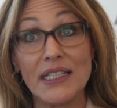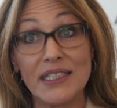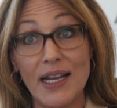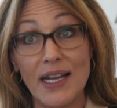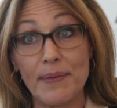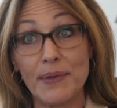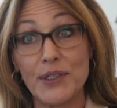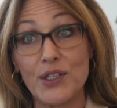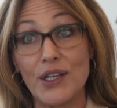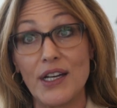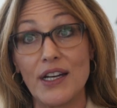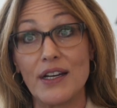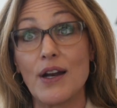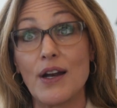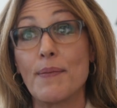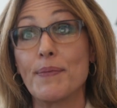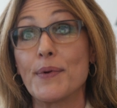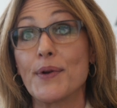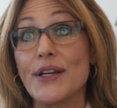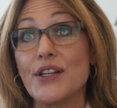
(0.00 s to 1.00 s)
establishing an
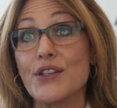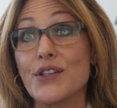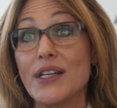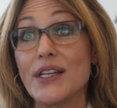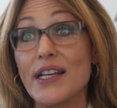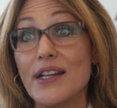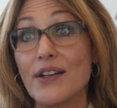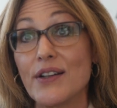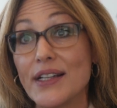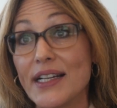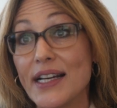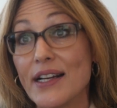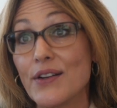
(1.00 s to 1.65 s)
operation here in